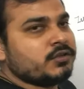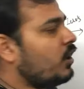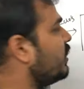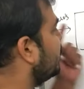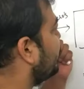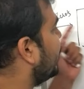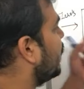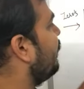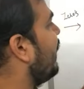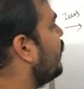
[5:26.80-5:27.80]
so all this
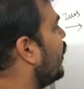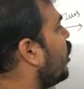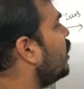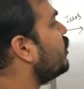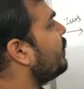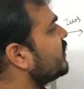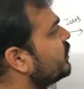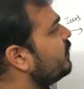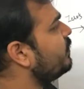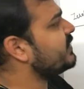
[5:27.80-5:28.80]
particular value and all the
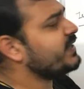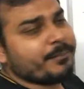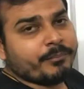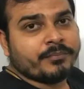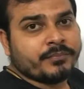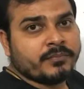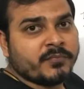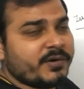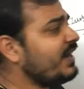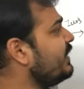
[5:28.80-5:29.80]
operation will be same
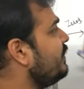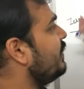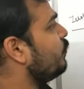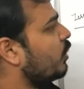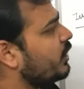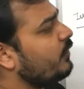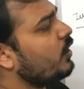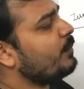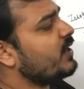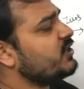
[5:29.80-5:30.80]
right whatever
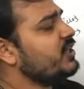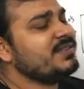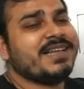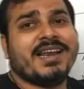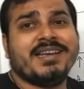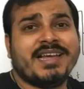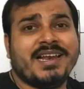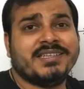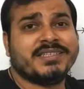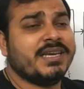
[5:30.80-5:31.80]
operation is there in the
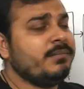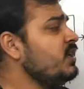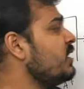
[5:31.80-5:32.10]
LSTM